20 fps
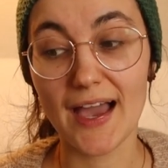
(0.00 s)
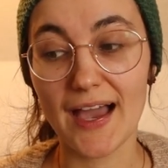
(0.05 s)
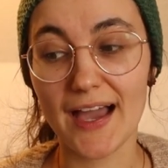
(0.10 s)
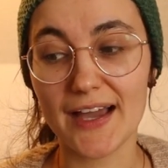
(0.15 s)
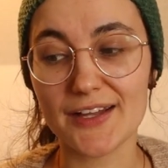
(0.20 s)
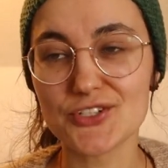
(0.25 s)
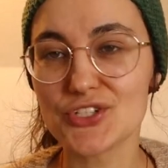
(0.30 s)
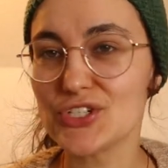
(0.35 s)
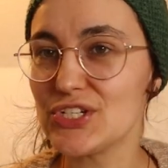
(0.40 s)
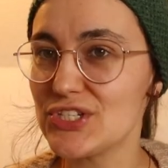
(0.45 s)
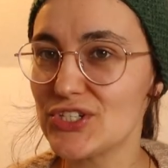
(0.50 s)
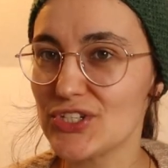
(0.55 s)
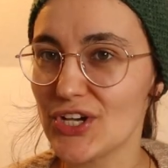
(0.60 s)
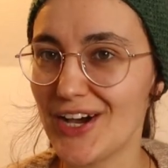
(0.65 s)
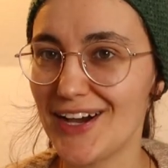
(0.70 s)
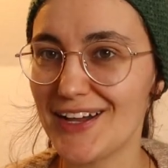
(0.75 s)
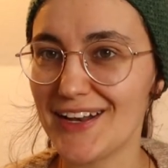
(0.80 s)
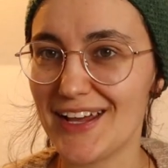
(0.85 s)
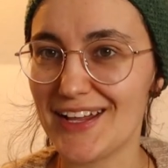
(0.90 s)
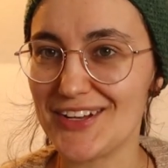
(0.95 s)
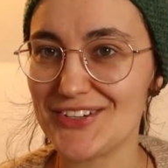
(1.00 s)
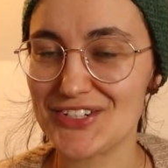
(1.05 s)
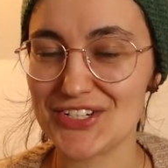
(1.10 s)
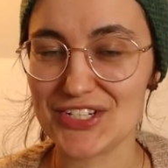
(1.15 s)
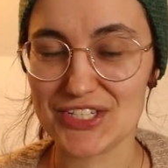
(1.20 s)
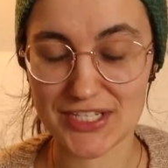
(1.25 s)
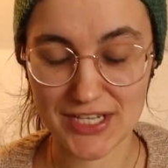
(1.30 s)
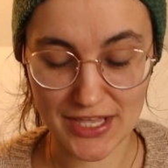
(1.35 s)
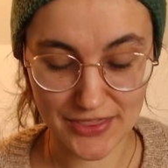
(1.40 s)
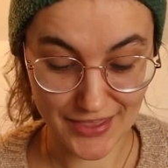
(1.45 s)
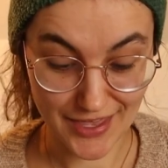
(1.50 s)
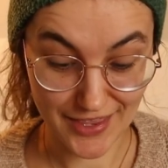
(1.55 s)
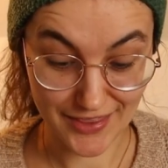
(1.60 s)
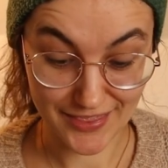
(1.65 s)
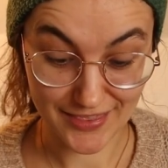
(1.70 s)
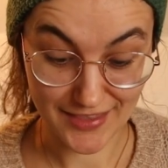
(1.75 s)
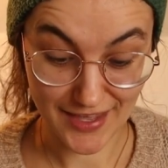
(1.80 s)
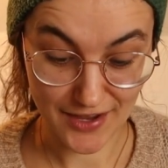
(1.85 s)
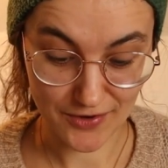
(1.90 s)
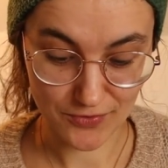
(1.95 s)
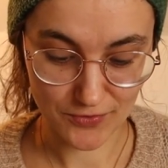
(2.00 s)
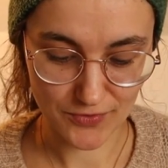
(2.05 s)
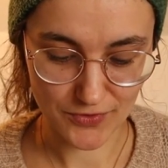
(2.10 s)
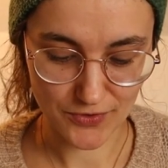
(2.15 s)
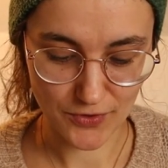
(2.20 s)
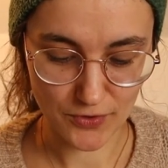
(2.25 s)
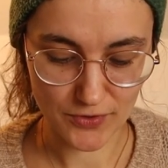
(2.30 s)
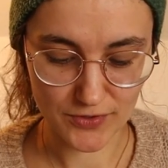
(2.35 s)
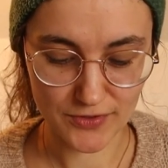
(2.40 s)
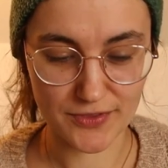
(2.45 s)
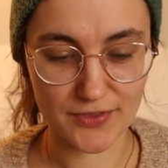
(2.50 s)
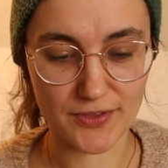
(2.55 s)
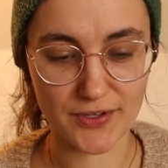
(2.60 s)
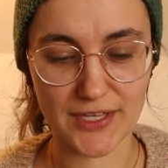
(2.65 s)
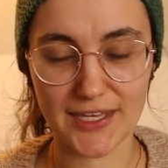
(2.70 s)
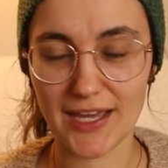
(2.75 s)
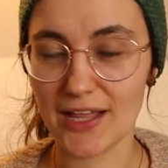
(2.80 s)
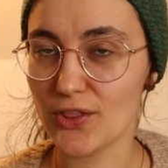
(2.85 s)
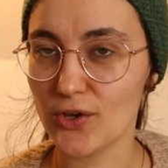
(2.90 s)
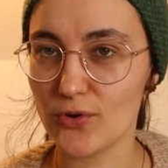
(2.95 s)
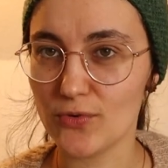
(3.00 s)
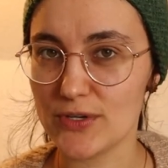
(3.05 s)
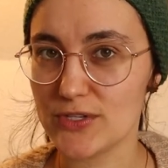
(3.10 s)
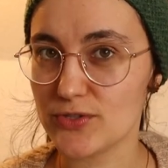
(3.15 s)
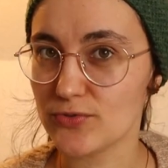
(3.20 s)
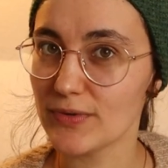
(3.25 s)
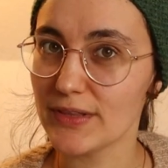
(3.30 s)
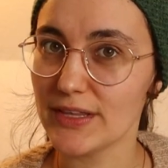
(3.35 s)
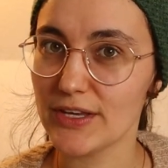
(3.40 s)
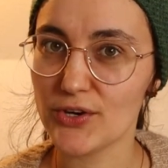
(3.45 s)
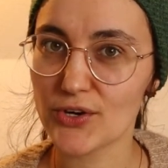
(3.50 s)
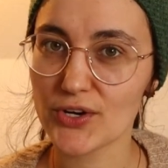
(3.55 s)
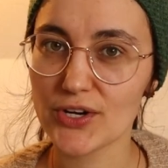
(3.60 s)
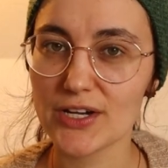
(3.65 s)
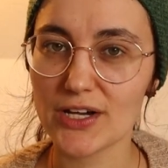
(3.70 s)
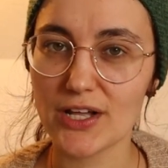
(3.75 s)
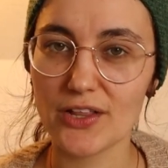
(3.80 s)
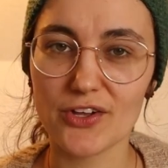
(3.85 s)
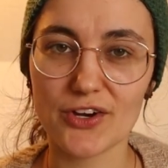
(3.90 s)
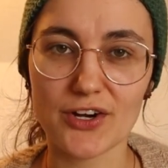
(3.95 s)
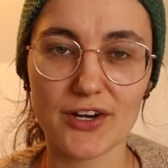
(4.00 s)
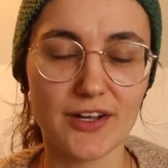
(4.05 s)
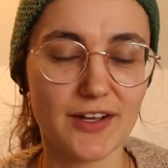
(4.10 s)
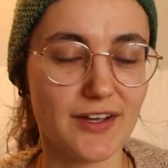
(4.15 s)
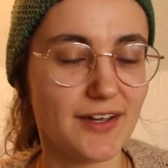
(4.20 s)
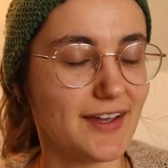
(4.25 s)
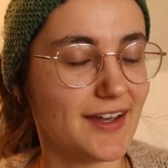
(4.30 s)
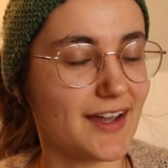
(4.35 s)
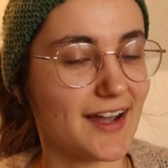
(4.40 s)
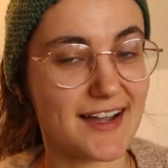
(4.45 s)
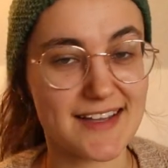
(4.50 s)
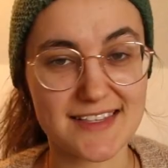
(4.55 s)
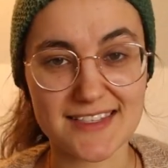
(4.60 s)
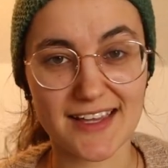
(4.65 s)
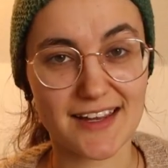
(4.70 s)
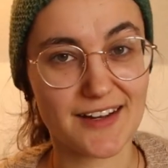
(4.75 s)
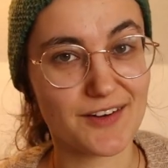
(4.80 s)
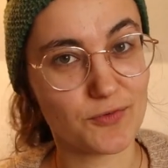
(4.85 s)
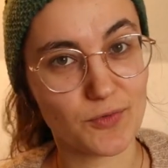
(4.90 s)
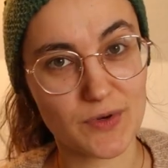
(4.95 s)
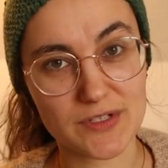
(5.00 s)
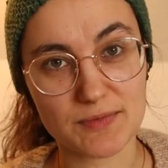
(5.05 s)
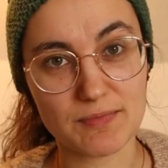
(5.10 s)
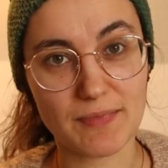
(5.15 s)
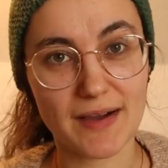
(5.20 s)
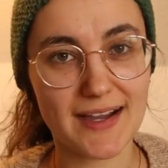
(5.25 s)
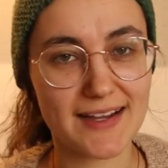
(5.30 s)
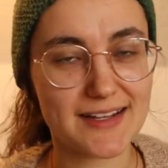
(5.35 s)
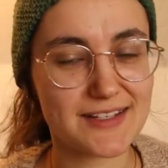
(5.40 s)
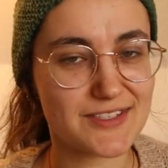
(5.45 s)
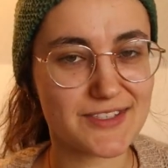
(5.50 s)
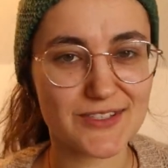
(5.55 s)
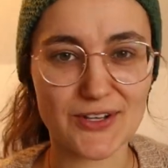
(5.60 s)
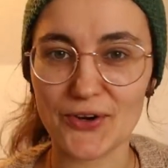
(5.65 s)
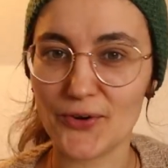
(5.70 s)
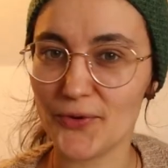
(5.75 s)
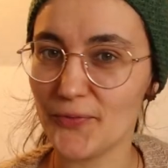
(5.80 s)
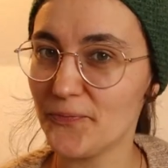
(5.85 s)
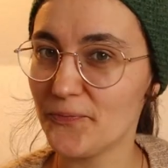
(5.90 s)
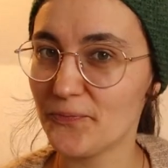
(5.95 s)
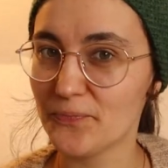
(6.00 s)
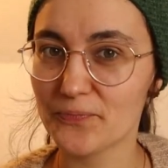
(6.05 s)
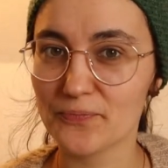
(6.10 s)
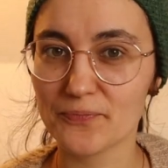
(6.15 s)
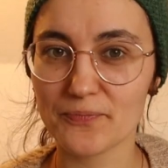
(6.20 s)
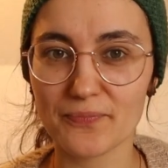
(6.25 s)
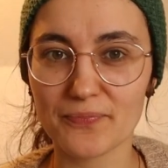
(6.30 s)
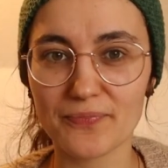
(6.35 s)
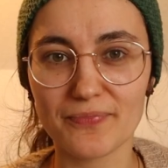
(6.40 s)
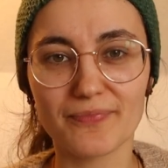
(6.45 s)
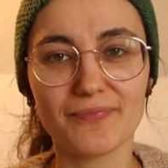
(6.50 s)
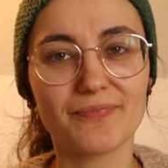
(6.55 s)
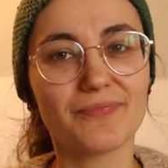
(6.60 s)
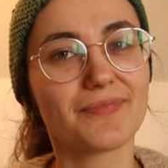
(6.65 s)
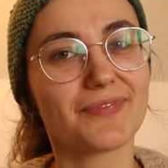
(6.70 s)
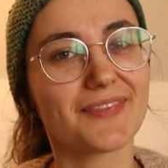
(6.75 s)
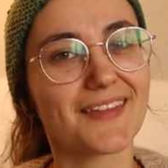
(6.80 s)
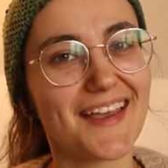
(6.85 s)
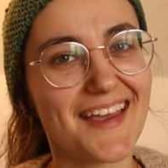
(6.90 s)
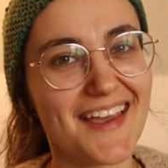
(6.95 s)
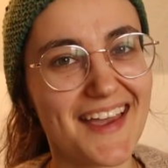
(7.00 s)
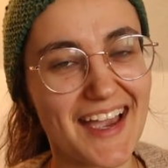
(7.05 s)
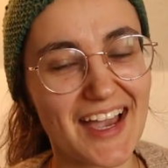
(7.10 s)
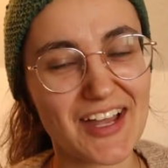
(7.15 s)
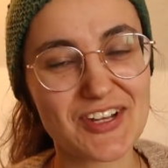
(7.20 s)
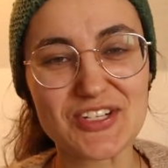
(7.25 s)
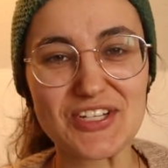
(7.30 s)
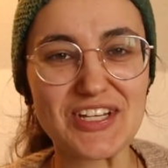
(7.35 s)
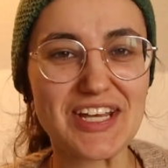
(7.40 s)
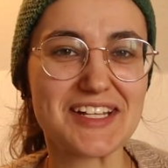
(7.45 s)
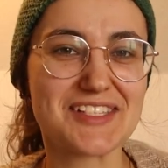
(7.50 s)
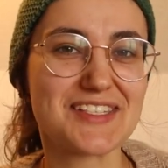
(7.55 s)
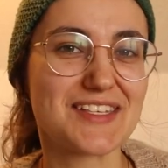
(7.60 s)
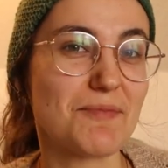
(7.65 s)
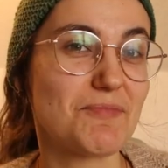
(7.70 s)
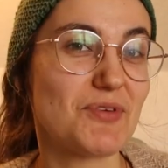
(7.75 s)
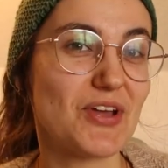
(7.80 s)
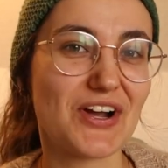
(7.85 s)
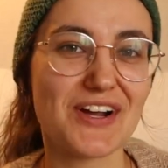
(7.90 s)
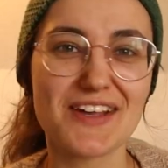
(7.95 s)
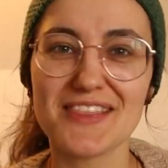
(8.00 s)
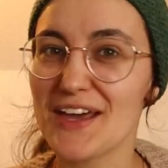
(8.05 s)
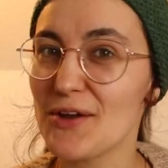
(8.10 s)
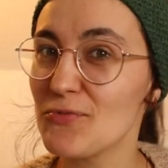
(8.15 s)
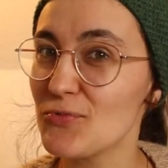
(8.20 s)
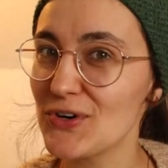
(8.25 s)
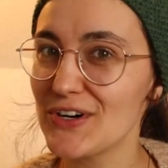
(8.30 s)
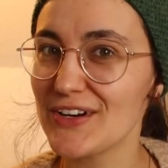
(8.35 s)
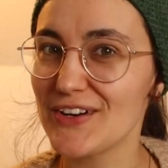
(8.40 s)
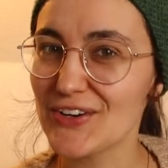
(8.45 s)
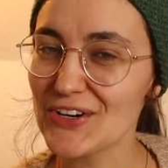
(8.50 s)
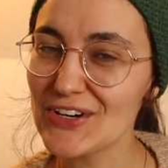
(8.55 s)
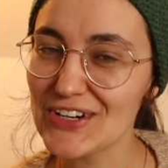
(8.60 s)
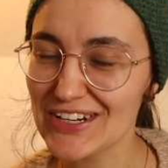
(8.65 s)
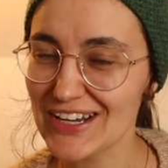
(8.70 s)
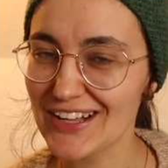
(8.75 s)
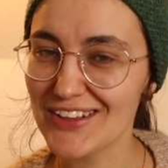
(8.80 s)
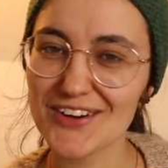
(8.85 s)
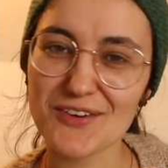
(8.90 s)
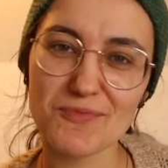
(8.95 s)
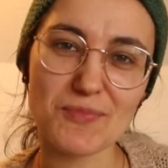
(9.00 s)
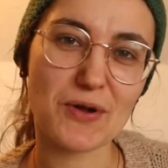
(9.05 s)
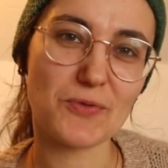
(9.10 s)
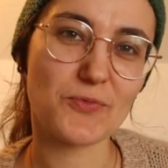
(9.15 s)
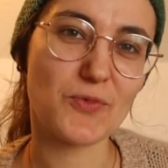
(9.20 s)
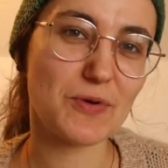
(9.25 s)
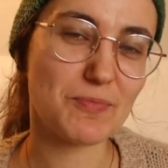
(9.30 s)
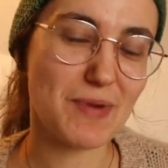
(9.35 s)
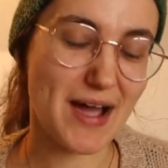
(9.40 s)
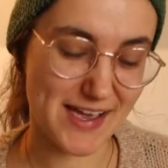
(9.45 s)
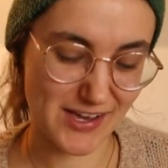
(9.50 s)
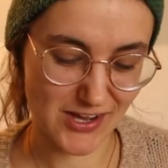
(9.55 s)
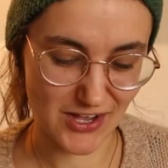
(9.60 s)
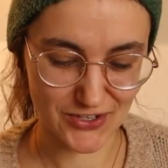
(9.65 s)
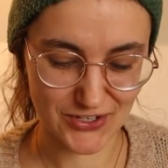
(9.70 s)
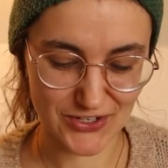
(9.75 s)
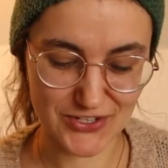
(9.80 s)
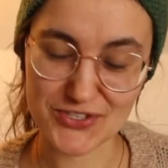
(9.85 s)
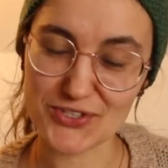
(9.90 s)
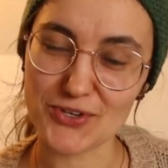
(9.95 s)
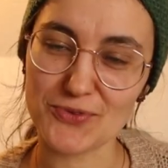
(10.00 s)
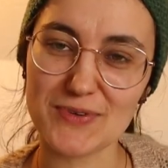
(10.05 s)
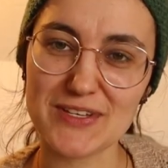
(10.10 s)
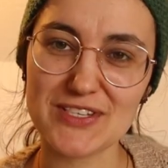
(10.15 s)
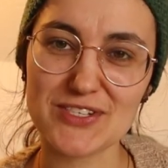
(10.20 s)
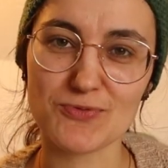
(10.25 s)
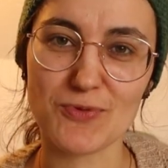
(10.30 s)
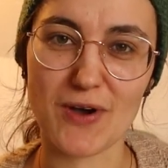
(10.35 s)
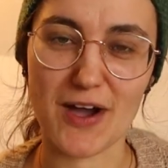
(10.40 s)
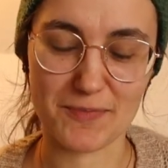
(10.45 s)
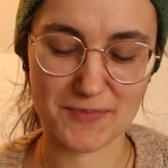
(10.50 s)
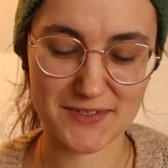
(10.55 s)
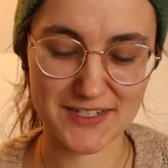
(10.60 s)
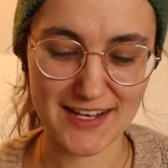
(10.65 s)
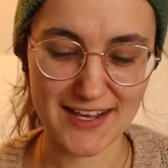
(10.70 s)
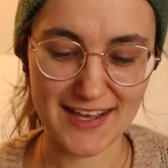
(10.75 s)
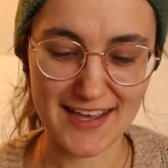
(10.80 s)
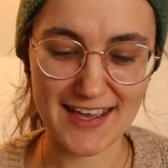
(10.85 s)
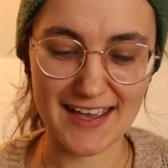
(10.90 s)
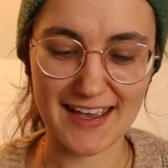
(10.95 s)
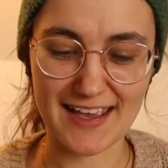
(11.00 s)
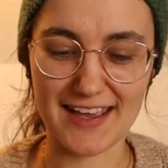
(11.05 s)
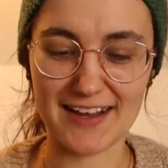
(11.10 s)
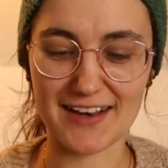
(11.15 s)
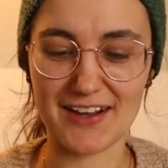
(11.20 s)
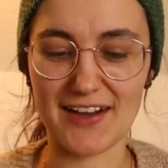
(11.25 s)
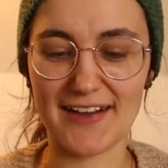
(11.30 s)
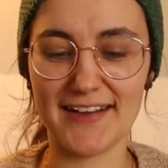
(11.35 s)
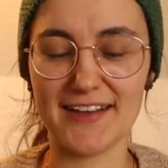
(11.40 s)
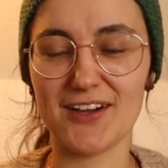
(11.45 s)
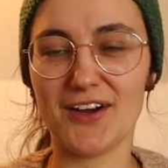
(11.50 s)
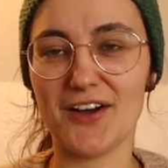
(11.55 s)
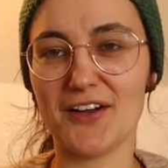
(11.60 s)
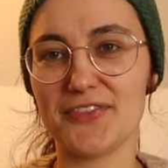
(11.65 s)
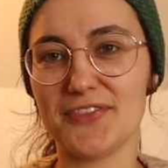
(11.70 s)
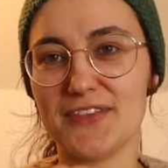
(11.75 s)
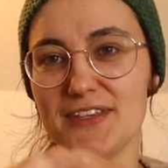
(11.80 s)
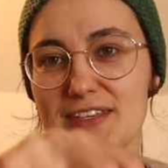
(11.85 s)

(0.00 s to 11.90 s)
And she saw it and she said that the yellow is really her color. I said it was mine, so... And she had some yarn that weren't her color, but were my color, so we swapped. And I got